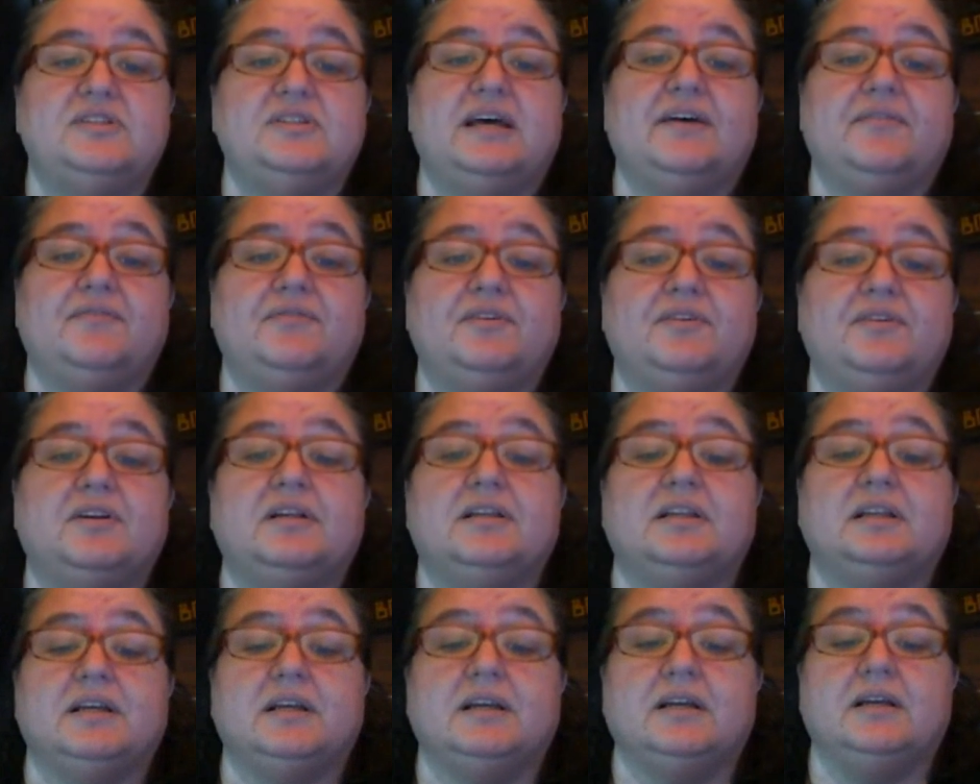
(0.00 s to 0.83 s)

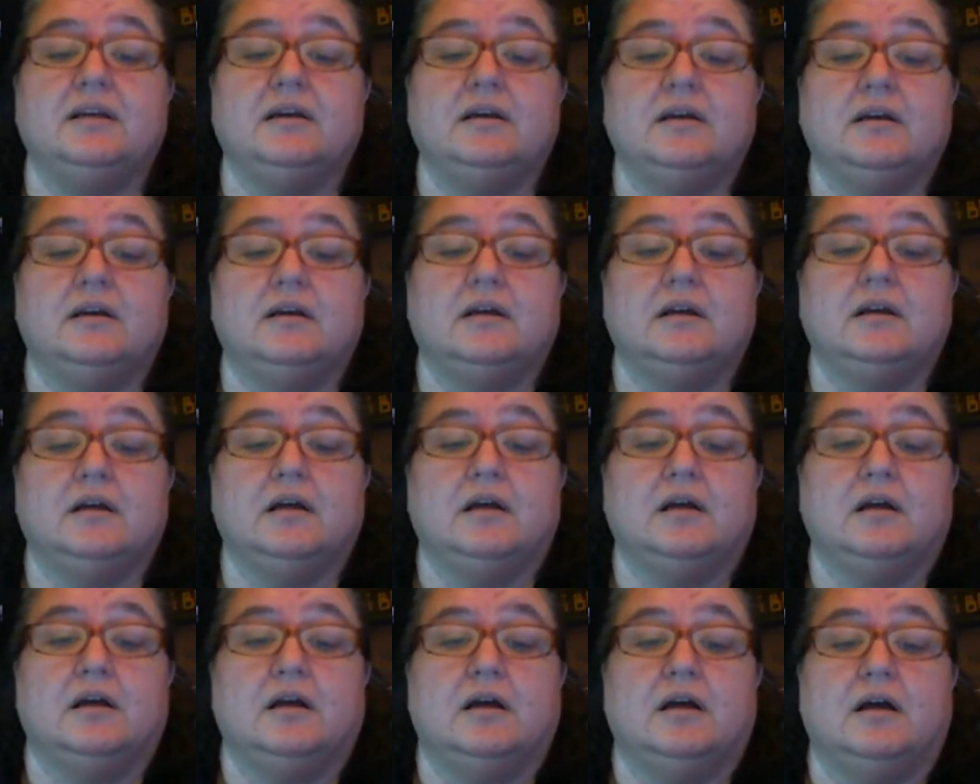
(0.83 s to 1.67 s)
definitely.
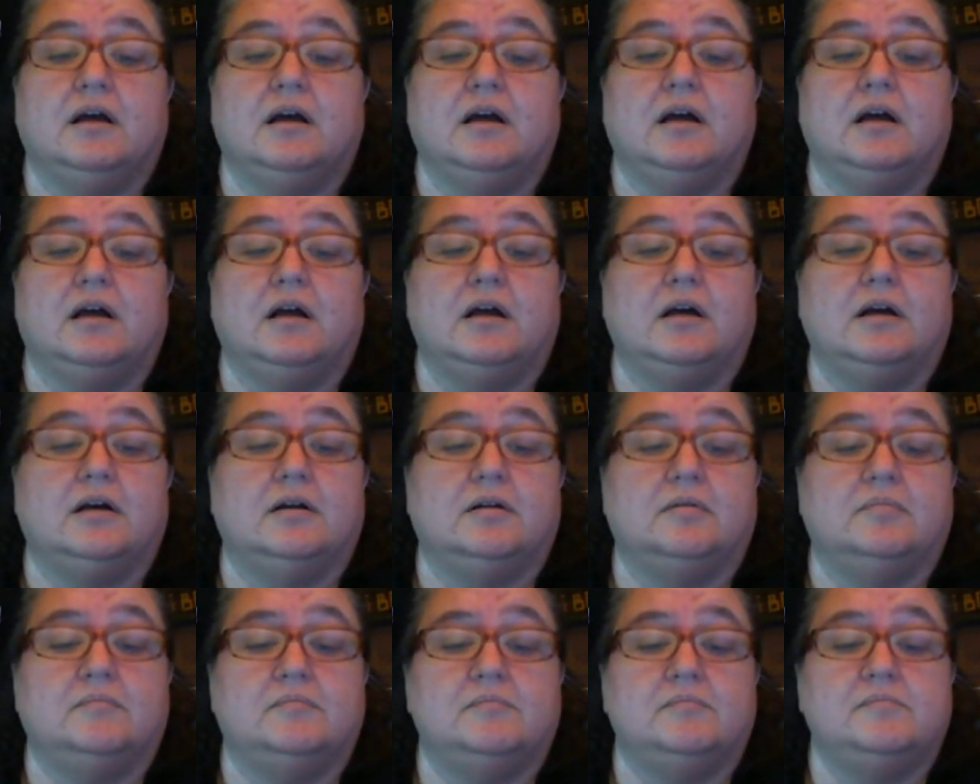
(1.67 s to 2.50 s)

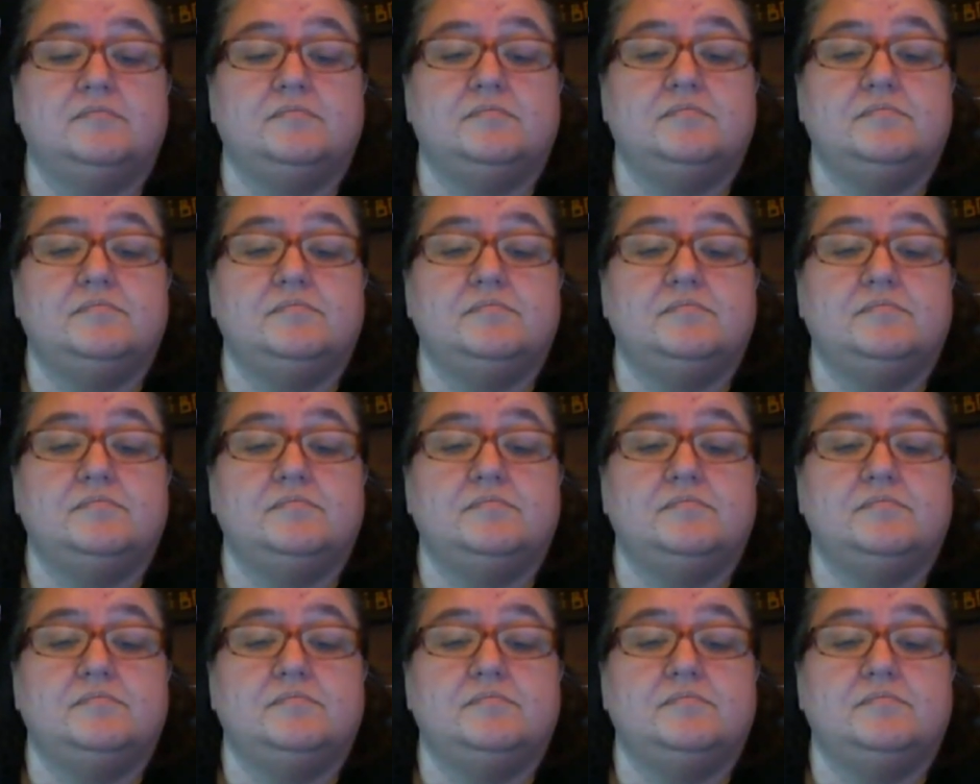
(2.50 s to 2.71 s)
Of